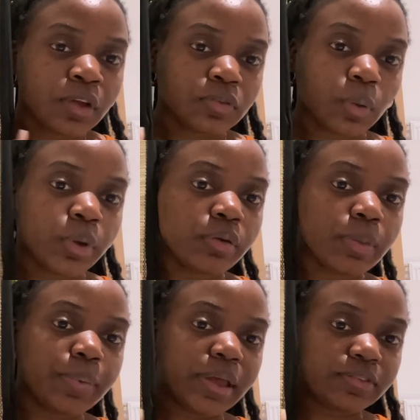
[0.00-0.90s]
So I want to
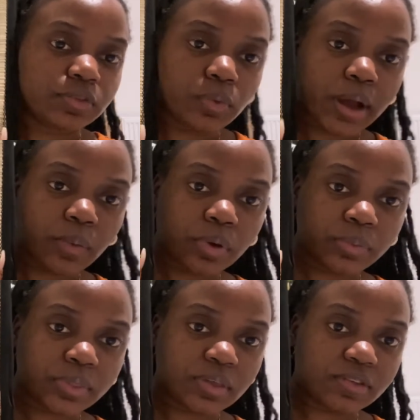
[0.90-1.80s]
replace the white one
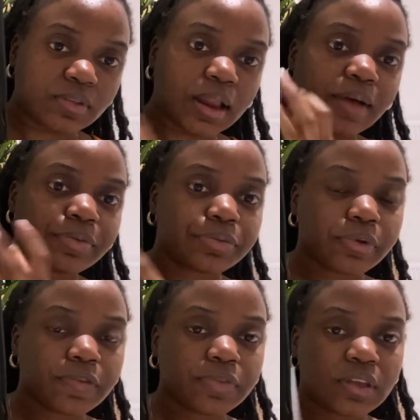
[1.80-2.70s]
with this. I have 3
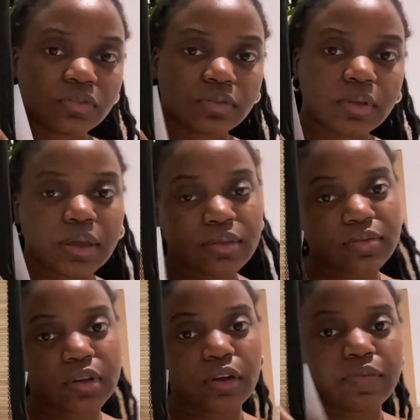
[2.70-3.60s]
of this
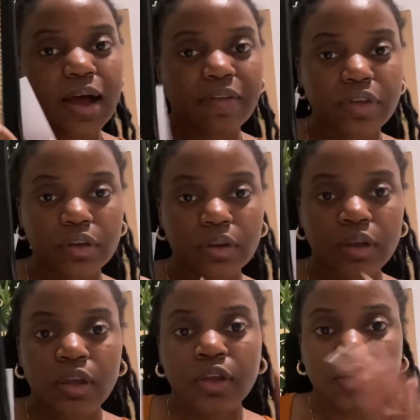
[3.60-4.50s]
instead of having
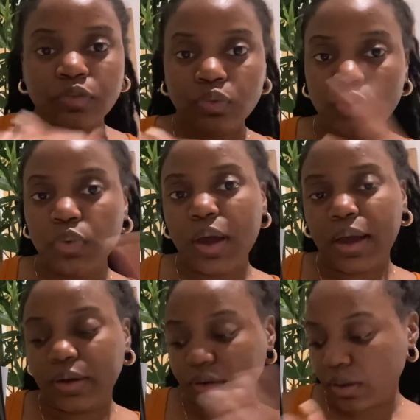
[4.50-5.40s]
2
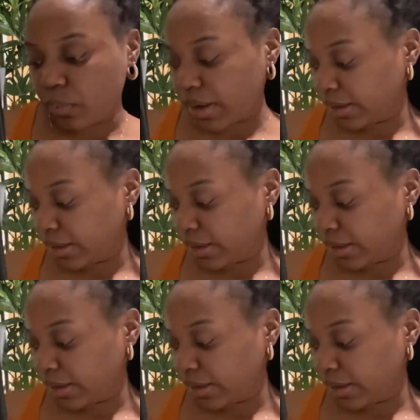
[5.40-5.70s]
and a white.